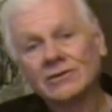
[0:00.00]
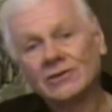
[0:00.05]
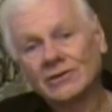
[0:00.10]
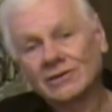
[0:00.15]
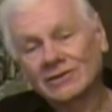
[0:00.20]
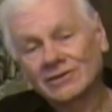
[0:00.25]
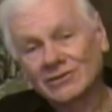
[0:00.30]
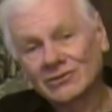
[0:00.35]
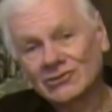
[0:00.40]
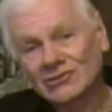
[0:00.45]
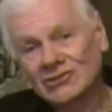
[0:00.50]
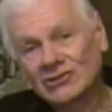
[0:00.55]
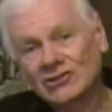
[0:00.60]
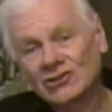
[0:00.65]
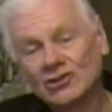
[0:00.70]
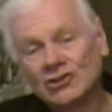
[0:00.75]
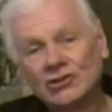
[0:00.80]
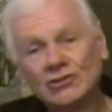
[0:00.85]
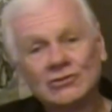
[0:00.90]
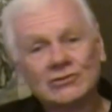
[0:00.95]
You can listen
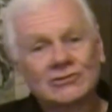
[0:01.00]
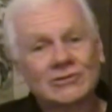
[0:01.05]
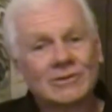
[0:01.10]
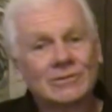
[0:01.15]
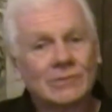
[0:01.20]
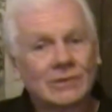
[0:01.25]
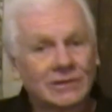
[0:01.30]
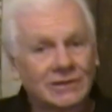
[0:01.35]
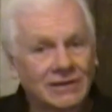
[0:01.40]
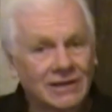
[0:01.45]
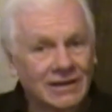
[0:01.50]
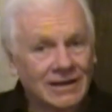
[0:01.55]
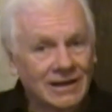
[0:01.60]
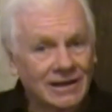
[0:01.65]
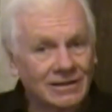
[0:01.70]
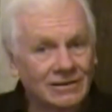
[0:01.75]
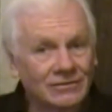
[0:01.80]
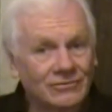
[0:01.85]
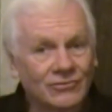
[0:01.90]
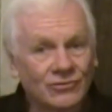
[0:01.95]
to Newsom out of
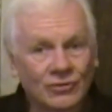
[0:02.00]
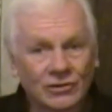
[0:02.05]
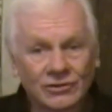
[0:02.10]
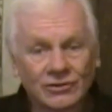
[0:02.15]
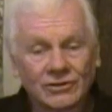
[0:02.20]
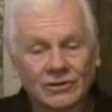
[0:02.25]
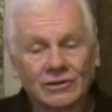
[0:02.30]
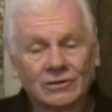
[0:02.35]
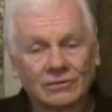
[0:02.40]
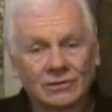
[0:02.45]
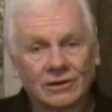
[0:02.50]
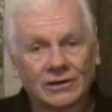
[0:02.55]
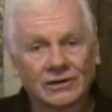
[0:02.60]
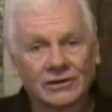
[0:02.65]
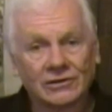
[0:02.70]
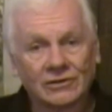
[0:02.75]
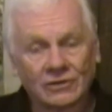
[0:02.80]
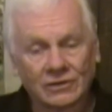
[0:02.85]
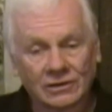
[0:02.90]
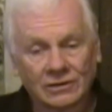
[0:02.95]
California go
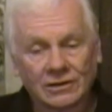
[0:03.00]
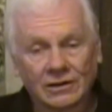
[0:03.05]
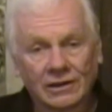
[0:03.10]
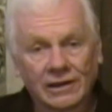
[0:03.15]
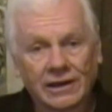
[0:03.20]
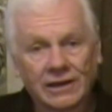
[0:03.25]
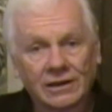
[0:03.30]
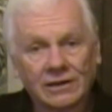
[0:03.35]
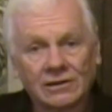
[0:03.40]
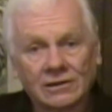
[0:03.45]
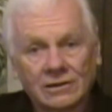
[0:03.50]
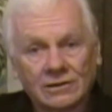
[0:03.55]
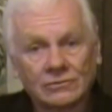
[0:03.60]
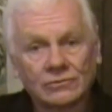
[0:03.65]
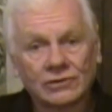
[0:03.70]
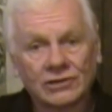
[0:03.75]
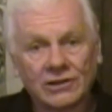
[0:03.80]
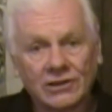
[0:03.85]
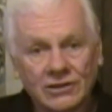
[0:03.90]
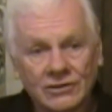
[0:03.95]
on and on, laying
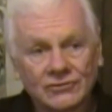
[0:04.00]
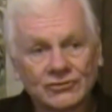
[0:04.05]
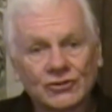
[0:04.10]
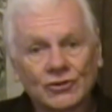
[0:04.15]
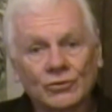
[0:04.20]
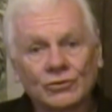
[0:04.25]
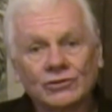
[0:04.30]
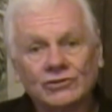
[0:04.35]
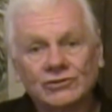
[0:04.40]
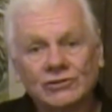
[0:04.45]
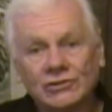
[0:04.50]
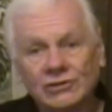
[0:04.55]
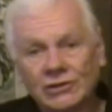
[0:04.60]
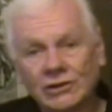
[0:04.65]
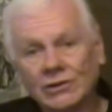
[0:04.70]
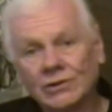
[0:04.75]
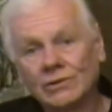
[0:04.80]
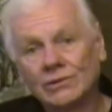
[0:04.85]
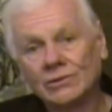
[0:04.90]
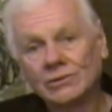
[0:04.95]
on what he's going to
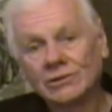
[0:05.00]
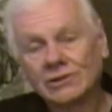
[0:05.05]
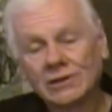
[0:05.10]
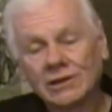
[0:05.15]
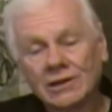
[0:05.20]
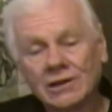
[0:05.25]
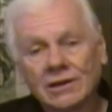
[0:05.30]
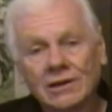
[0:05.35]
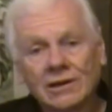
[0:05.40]
do.